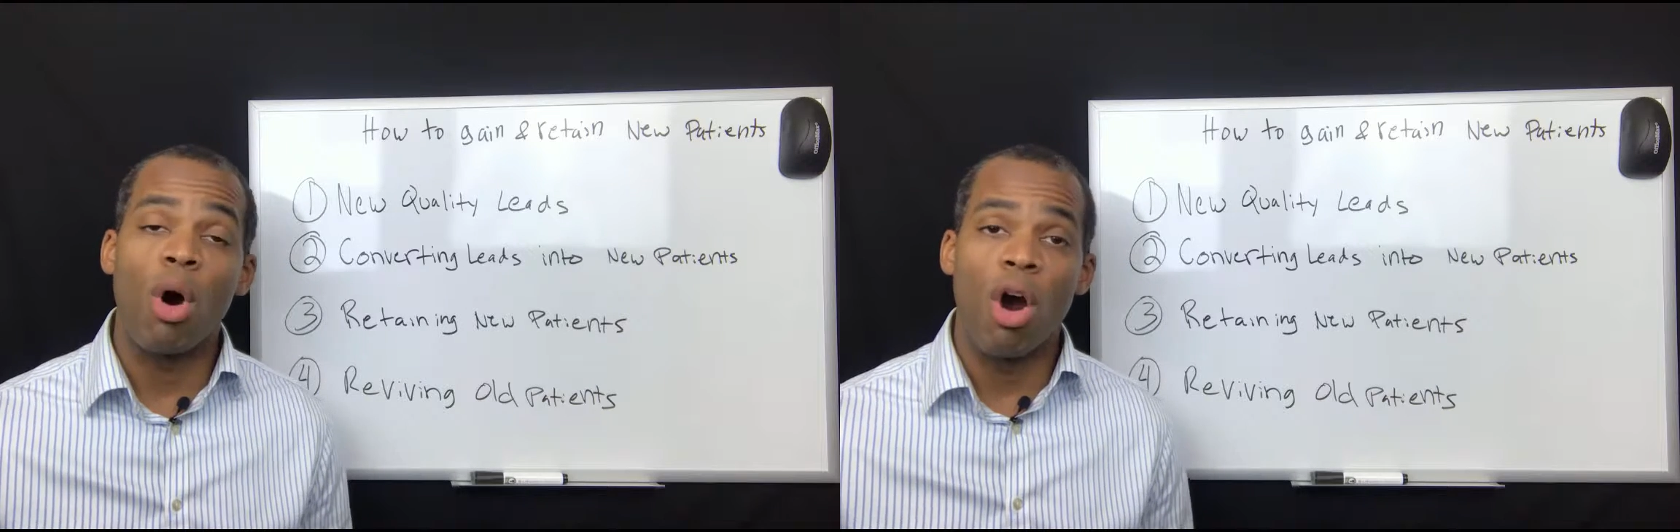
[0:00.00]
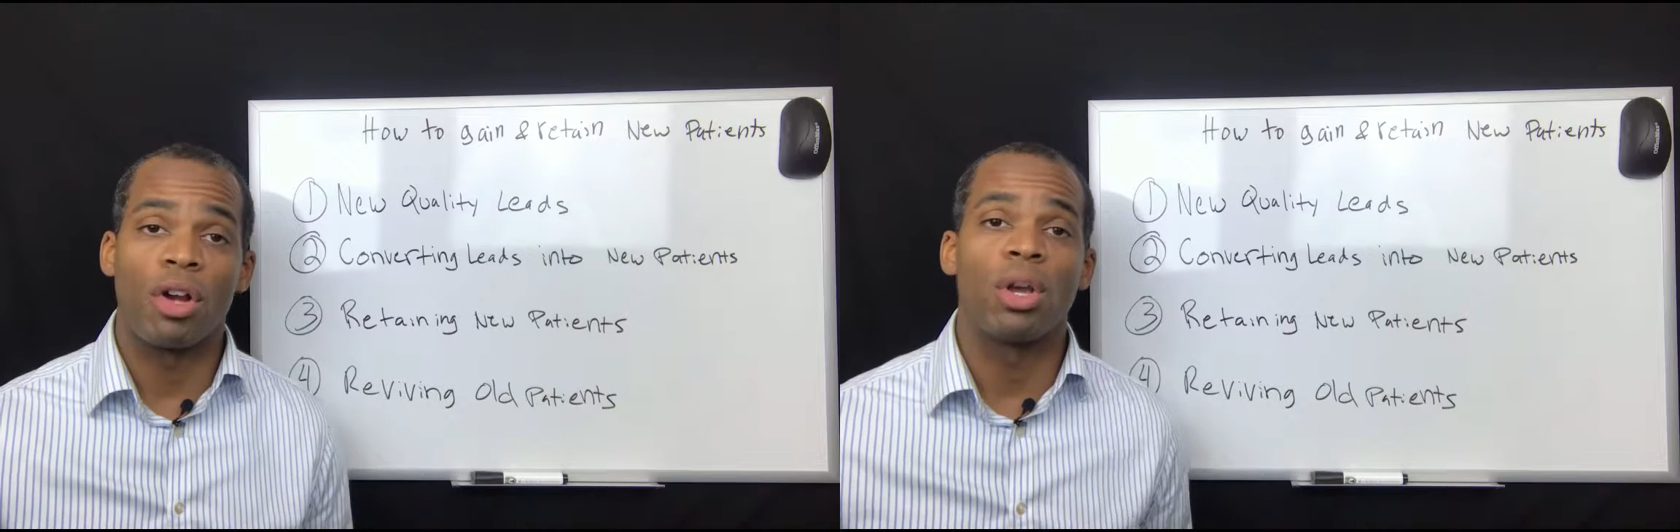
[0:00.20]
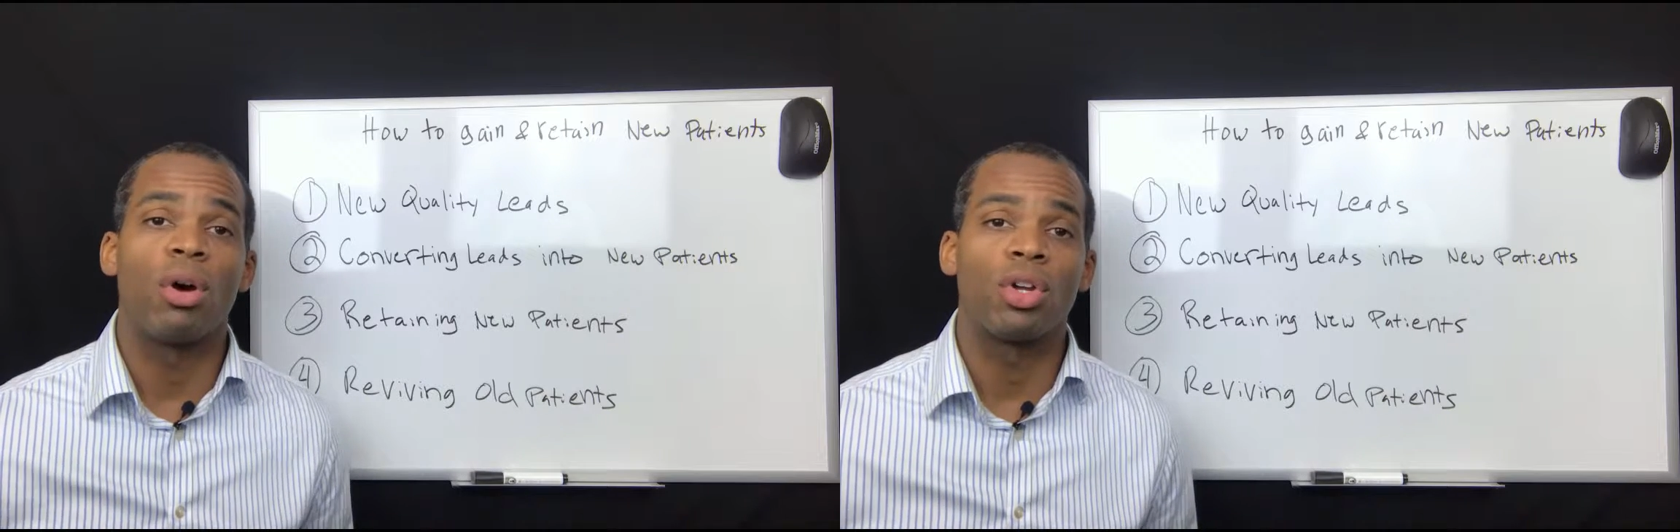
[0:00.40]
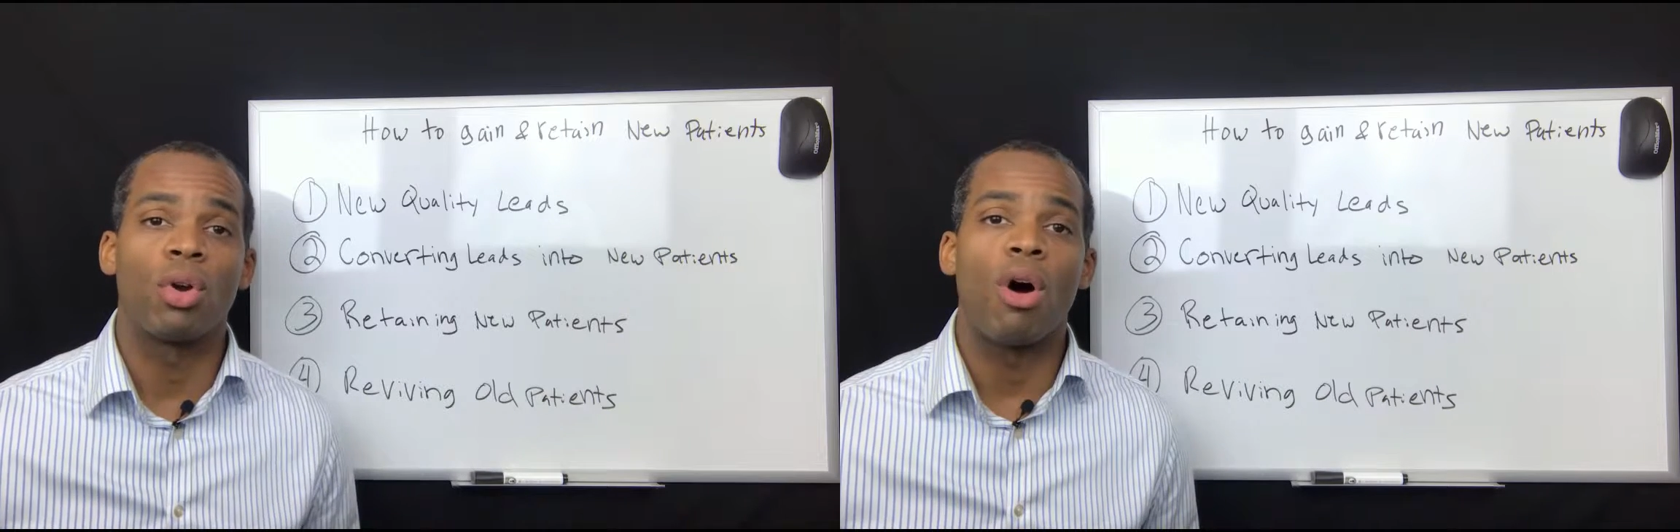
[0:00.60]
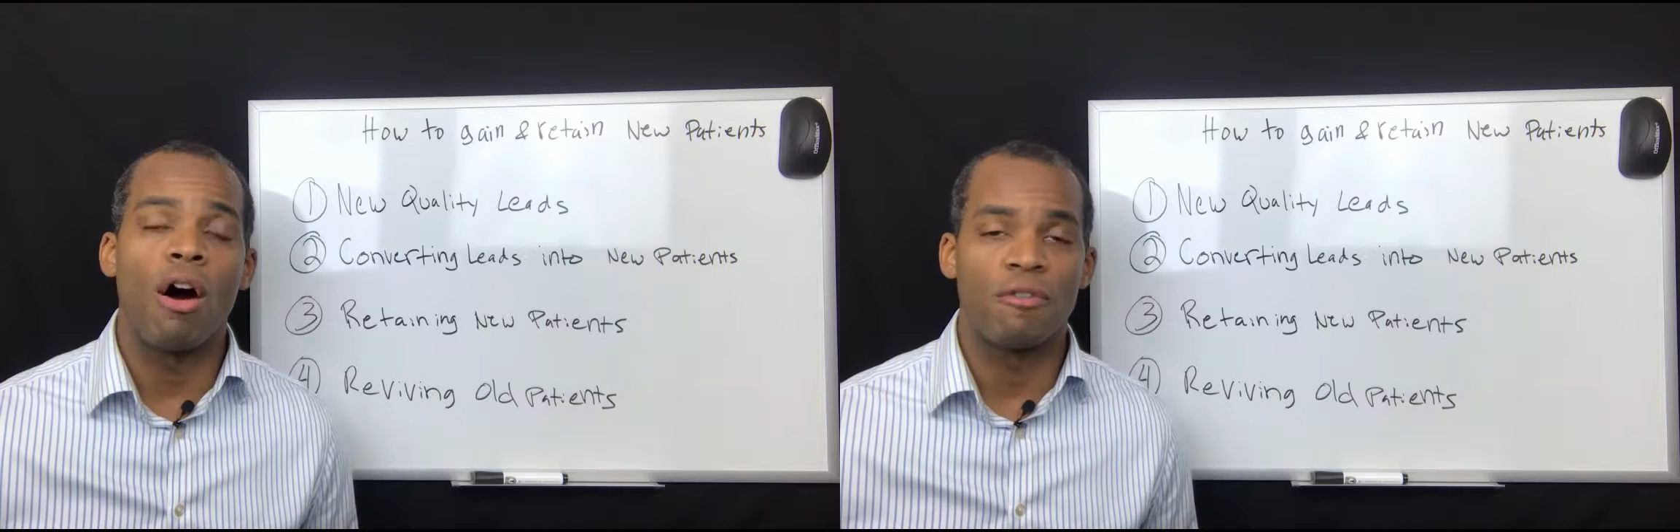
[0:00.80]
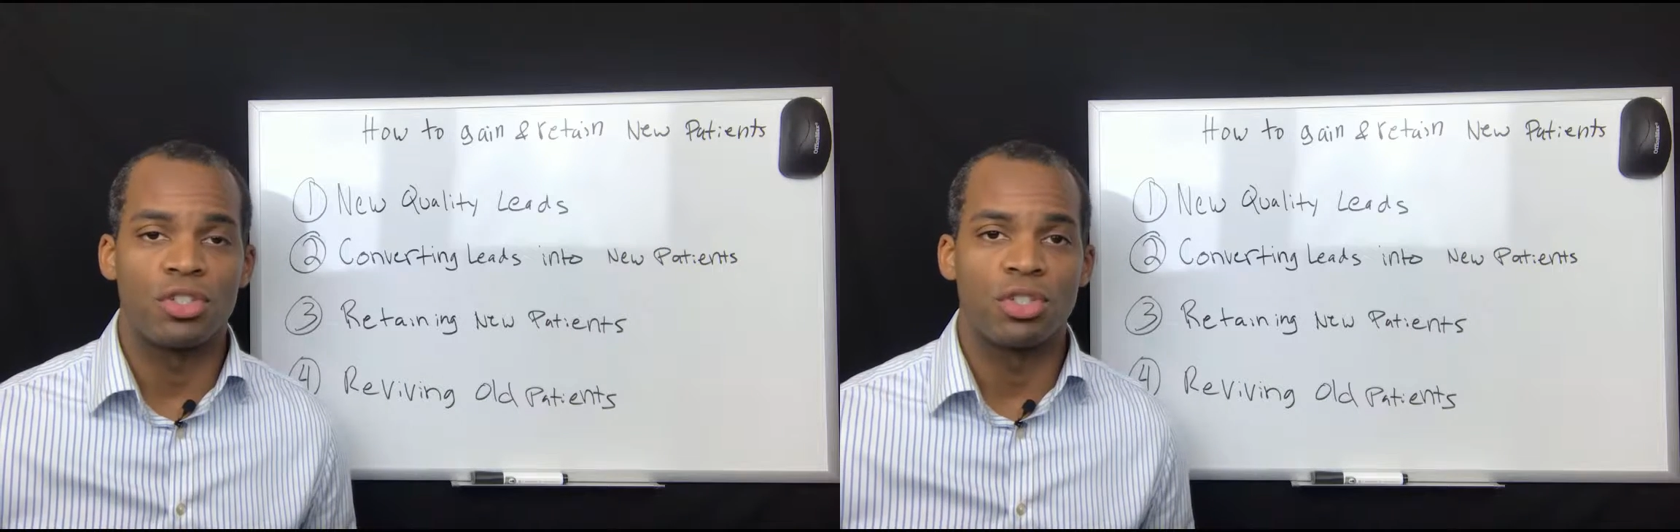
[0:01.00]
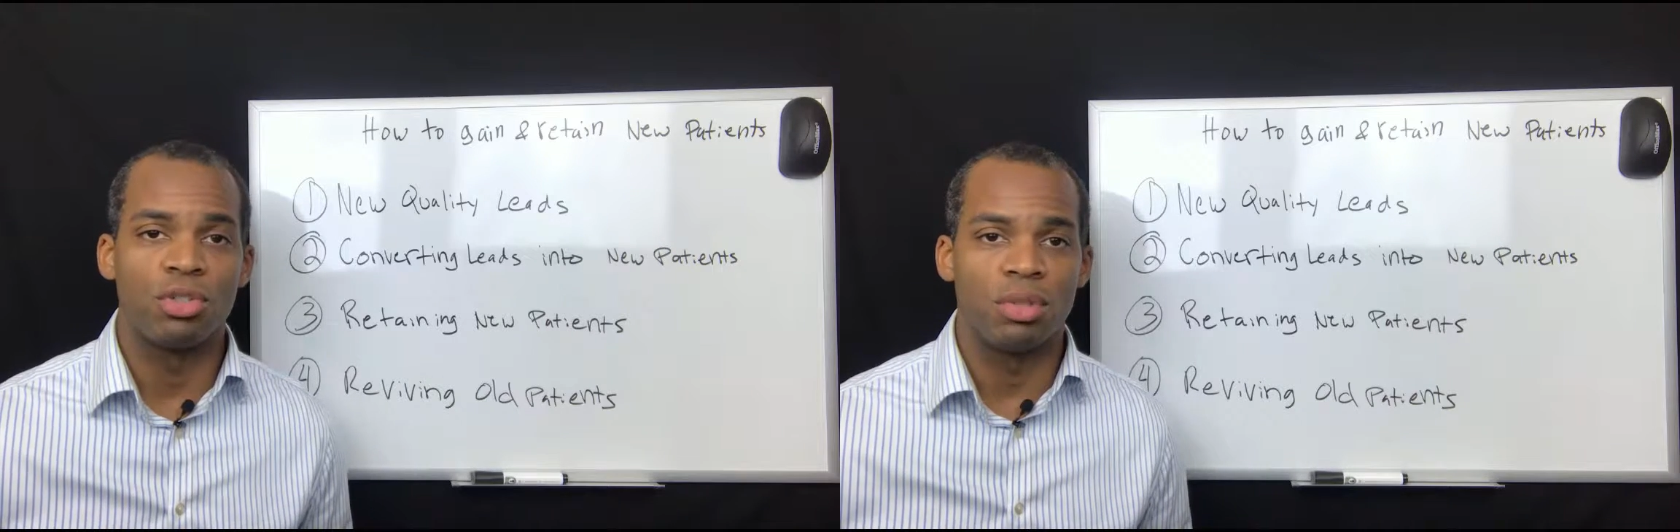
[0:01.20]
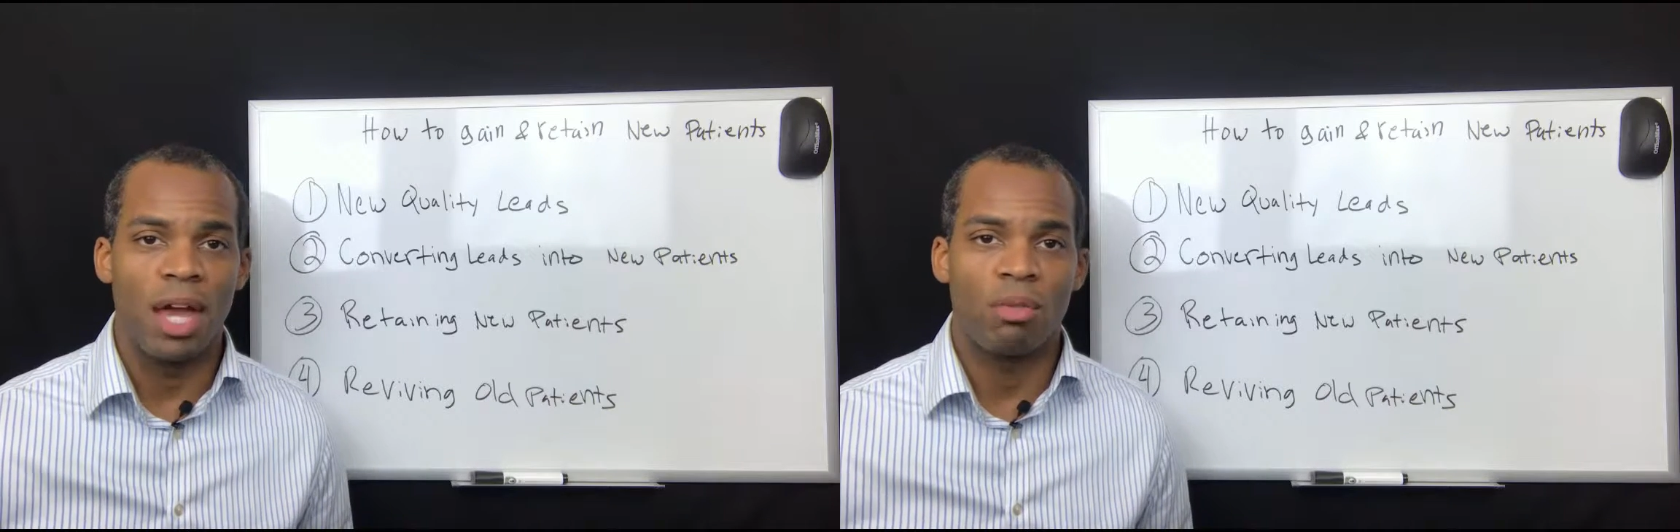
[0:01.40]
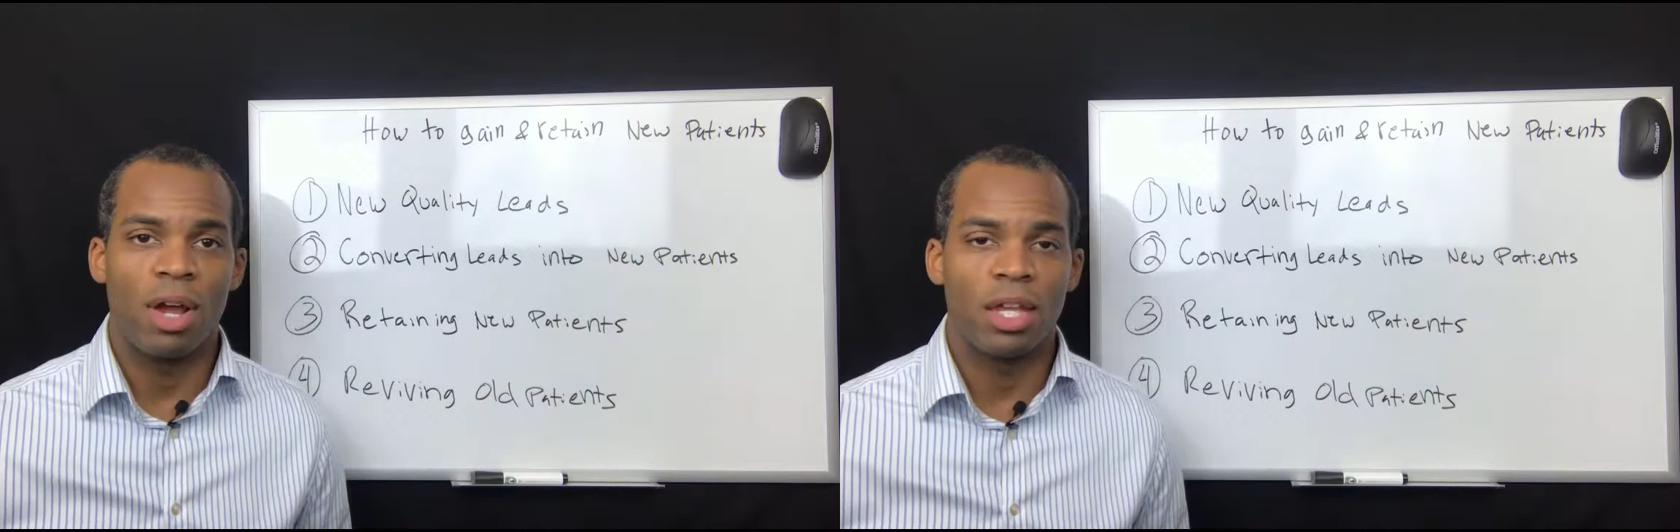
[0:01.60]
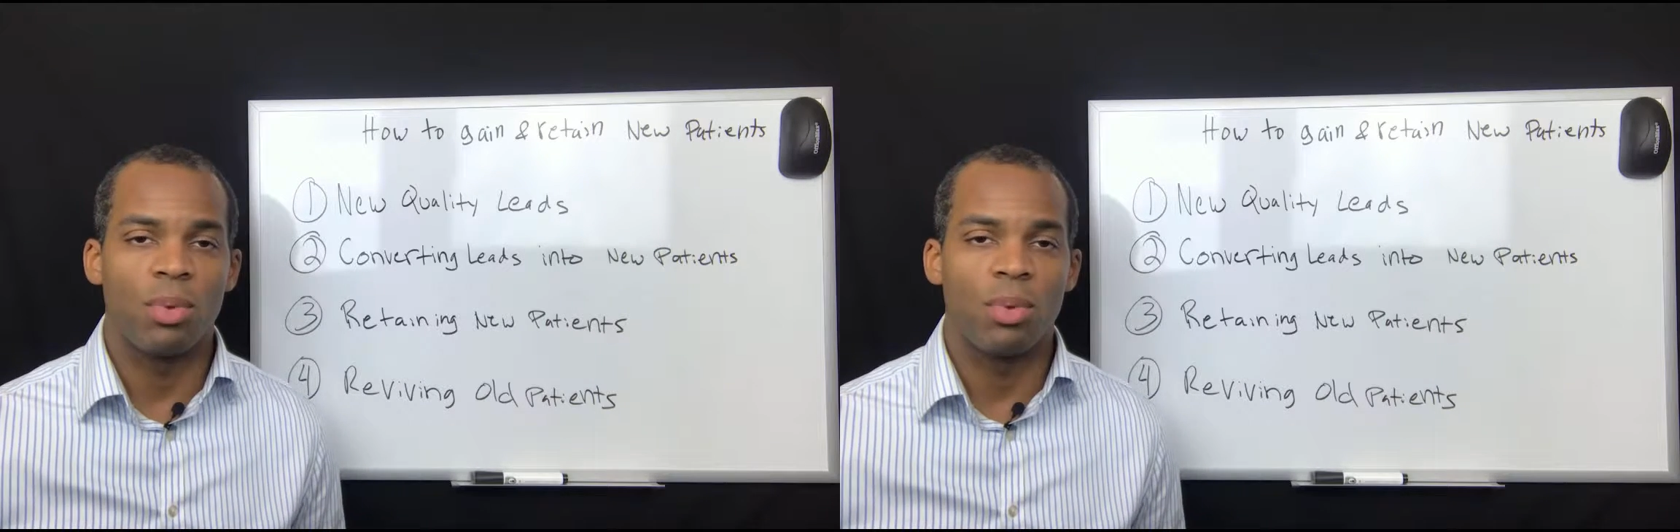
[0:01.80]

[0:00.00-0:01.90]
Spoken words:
already call your office to do that, right?